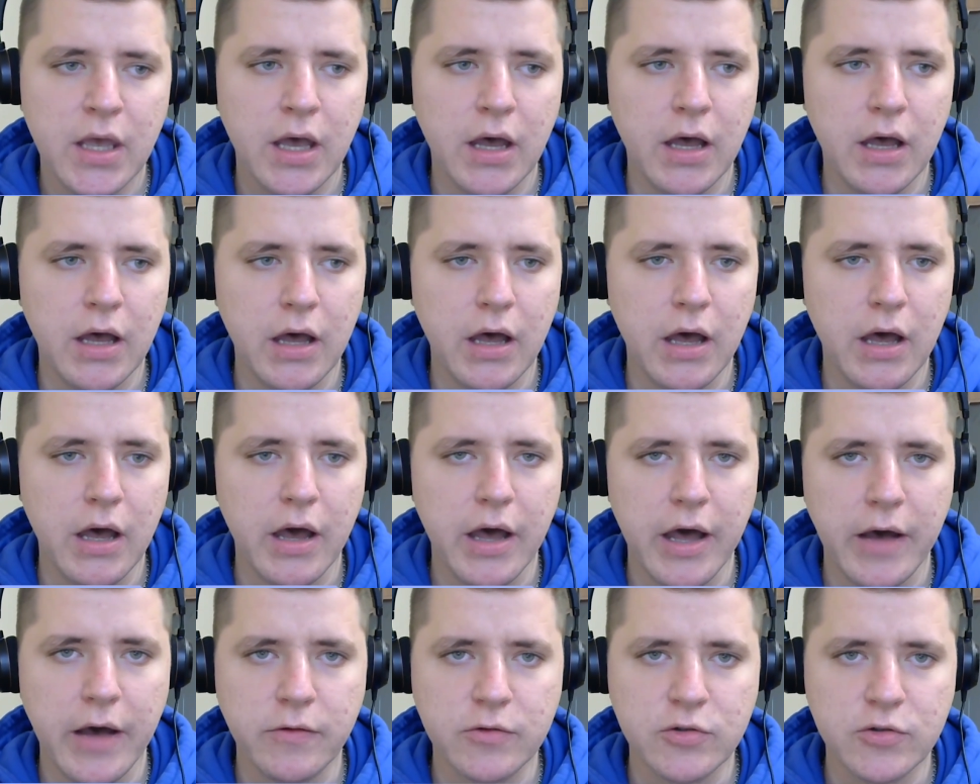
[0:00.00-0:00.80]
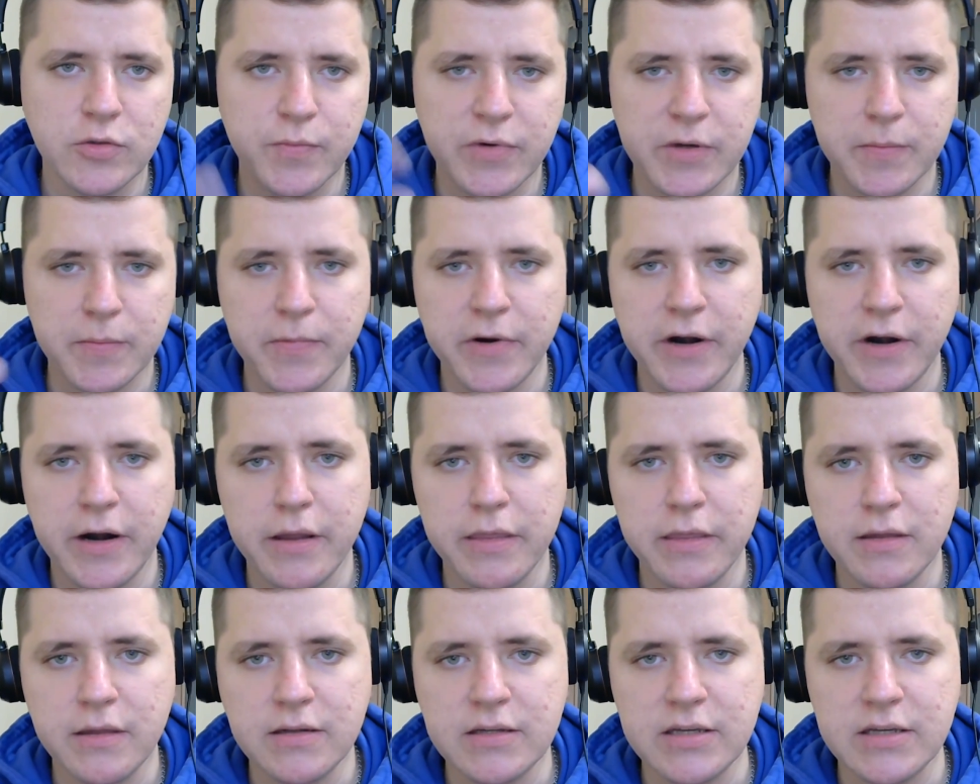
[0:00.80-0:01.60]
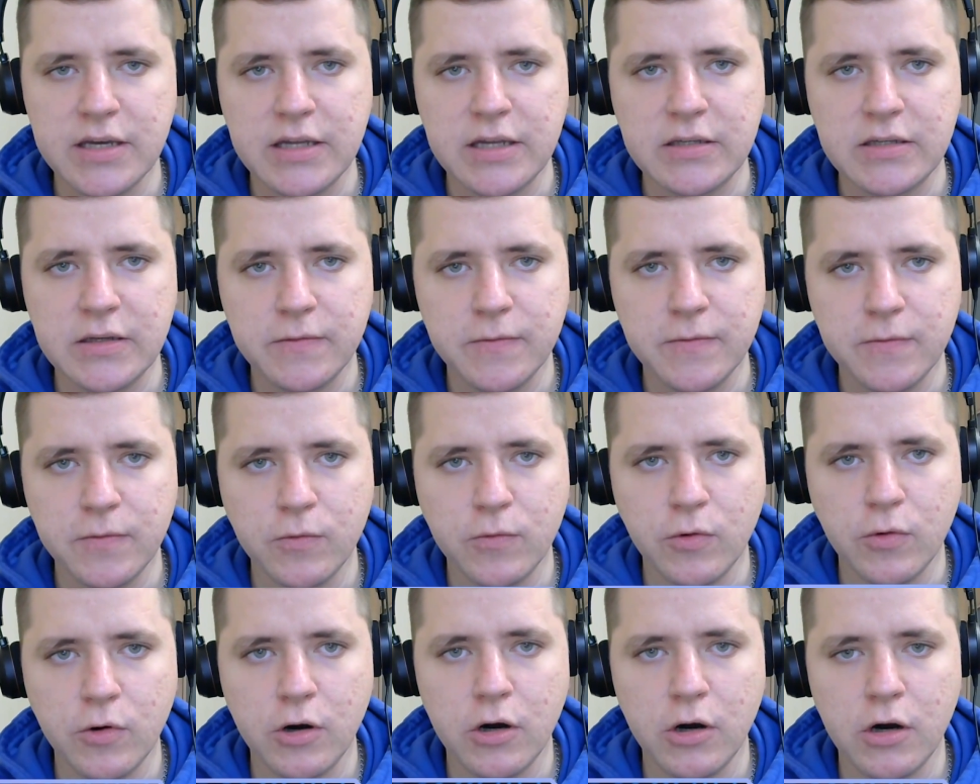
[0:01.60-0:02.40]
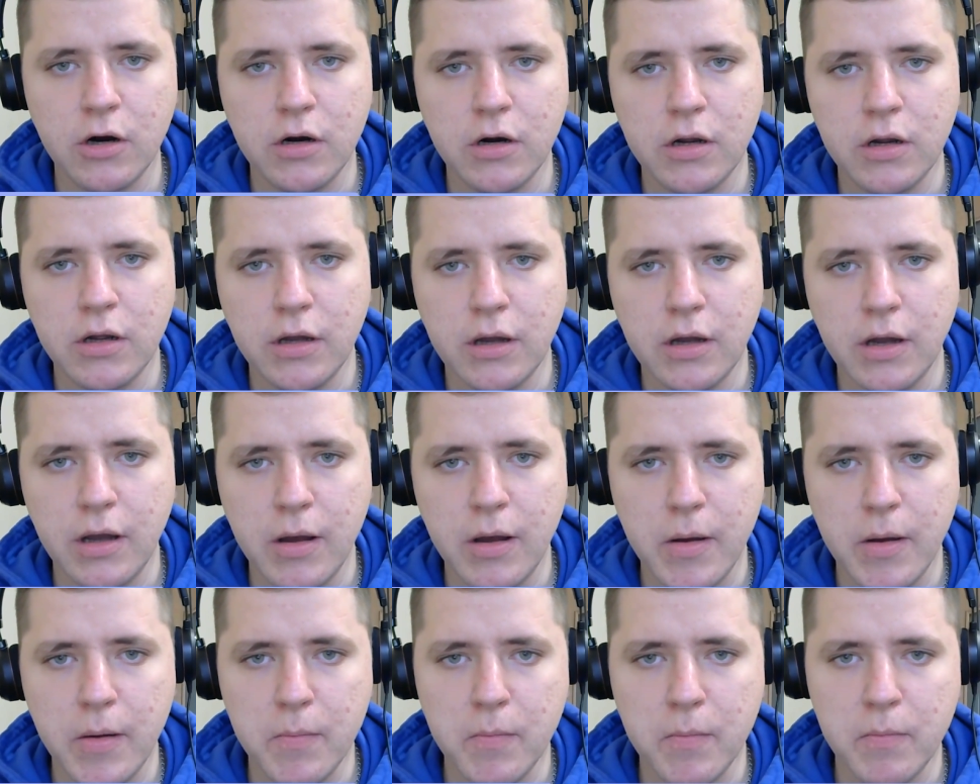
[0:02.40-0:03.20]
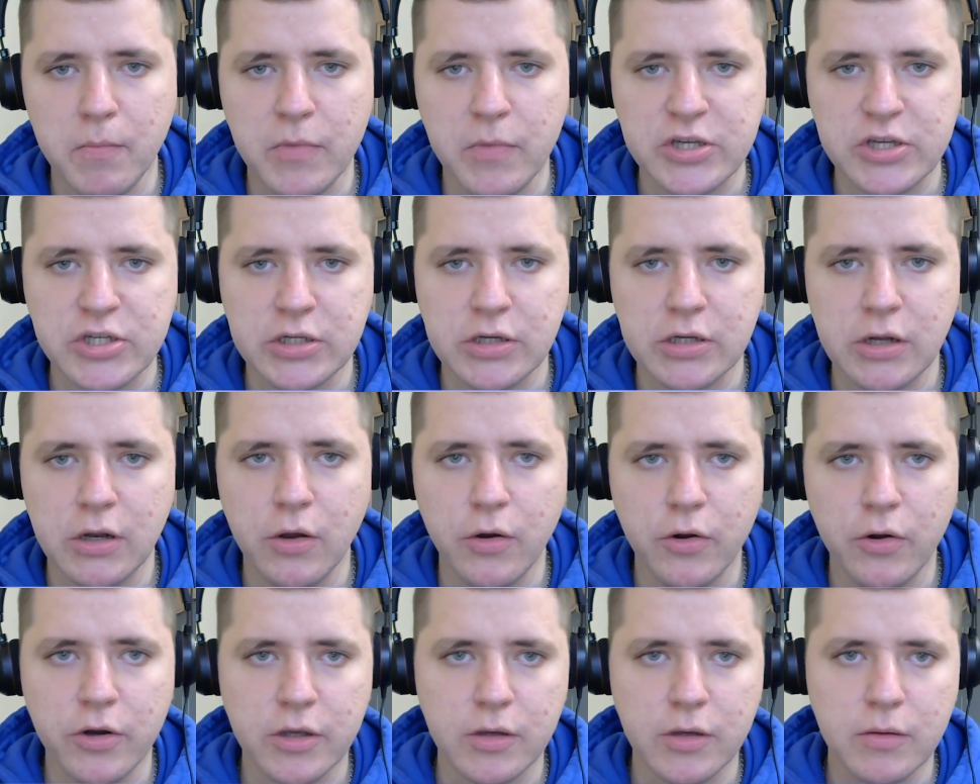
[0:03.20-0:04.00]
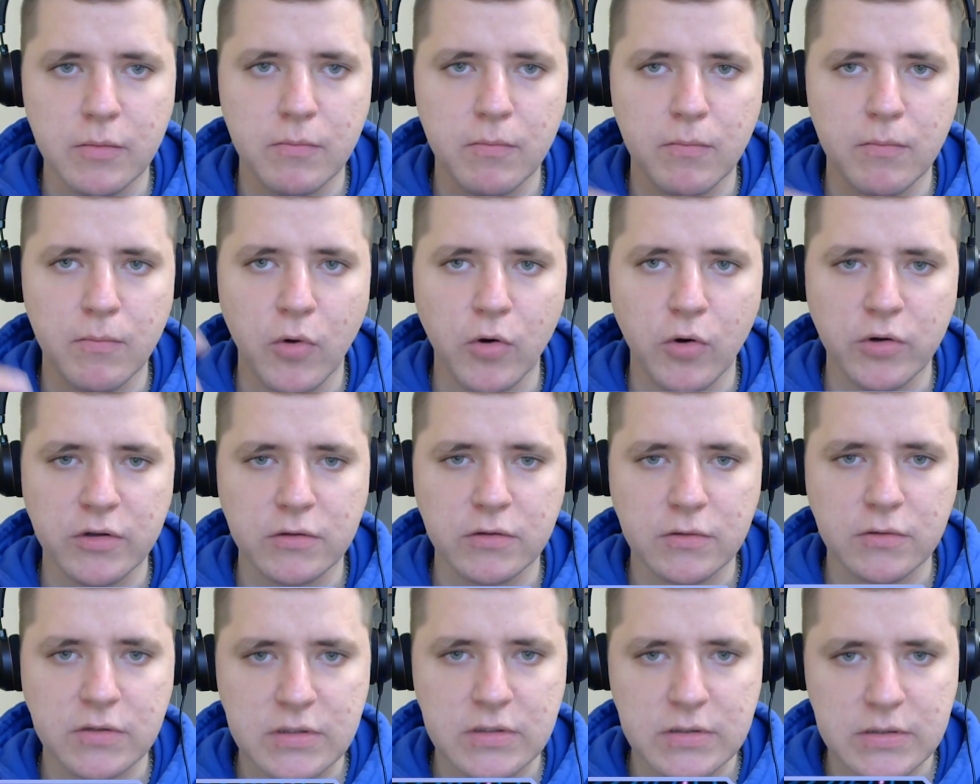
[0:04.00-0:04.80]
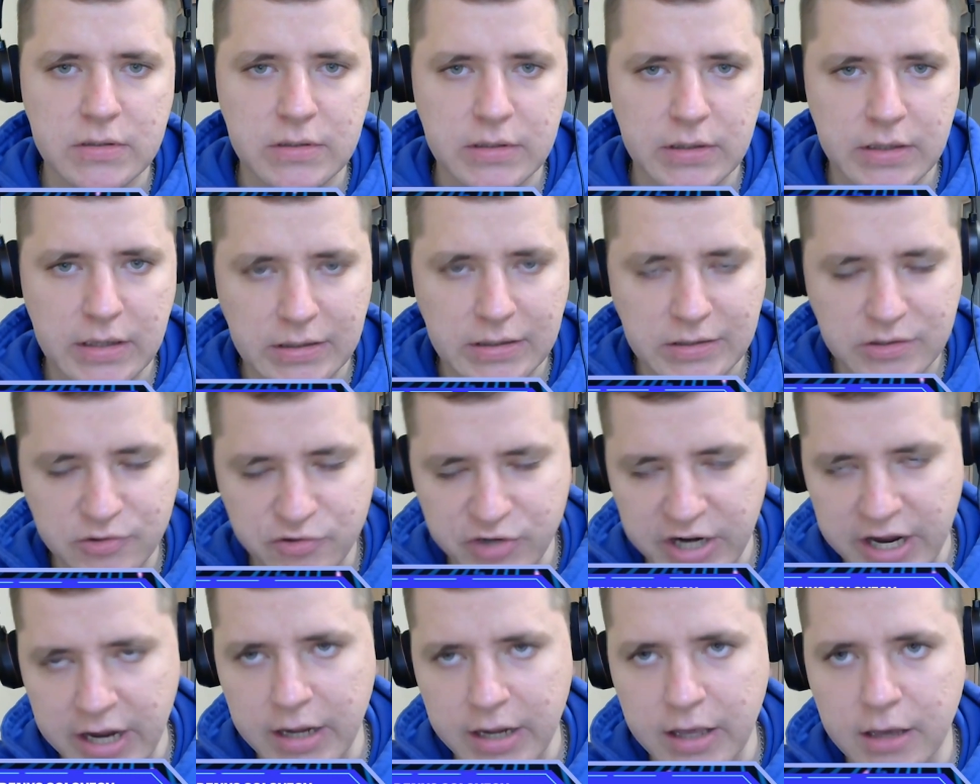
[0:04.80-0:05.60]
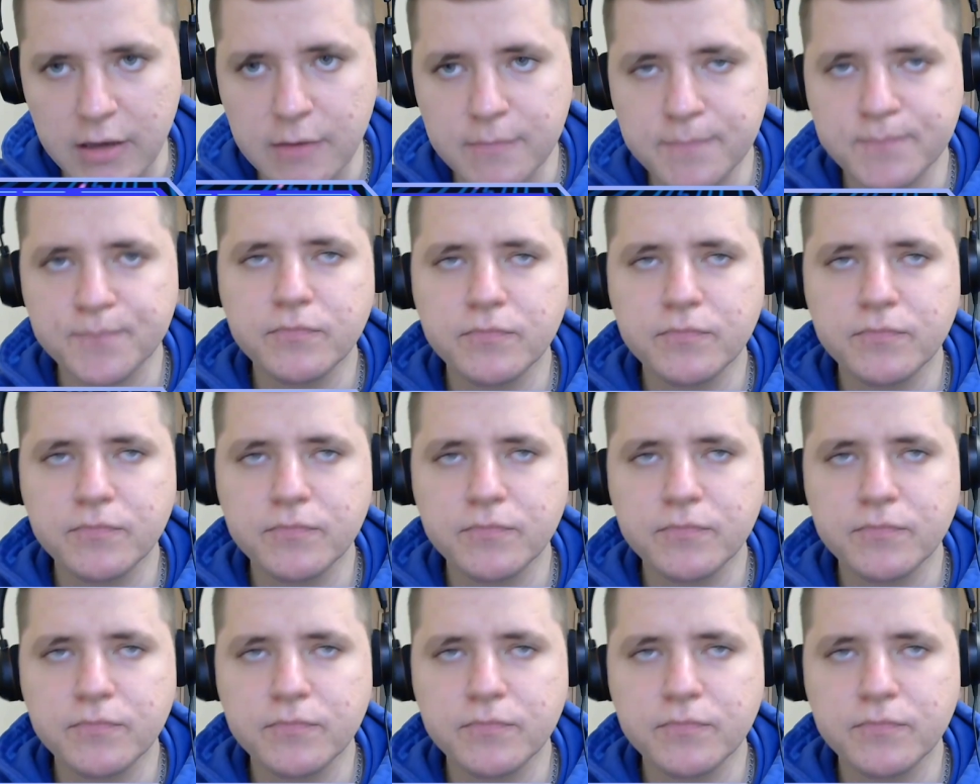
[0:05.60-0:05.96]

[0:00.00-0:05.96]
how to prepare the data for machine learning model training,